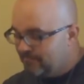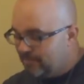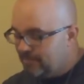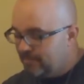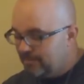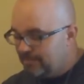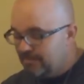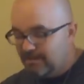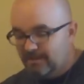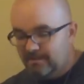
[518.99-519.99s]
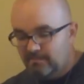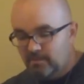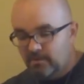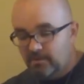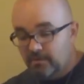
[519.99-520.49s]
Further in,
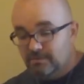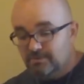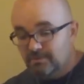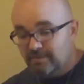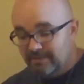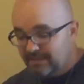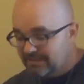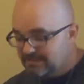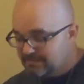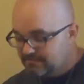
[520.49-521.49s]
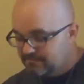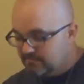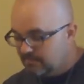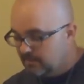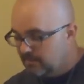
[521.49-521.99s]
we're going to go into Leviticus
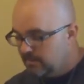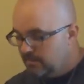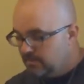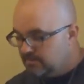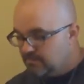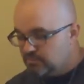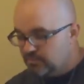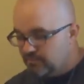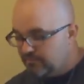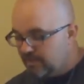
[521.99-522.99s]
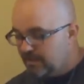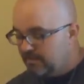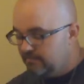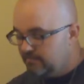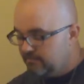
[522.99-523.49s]
chapter
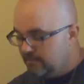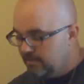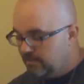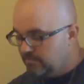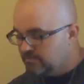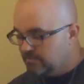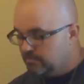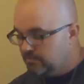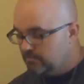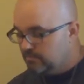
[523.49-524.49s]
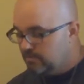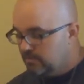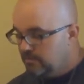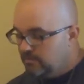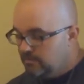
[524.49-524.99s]
25, and also
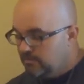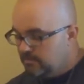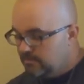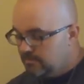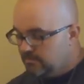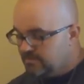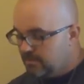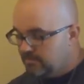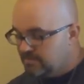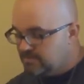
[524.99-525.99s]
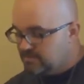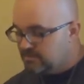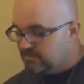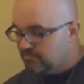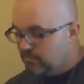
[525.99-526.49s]
the Sabbath isn't
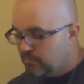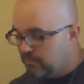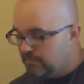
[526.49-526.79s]
just for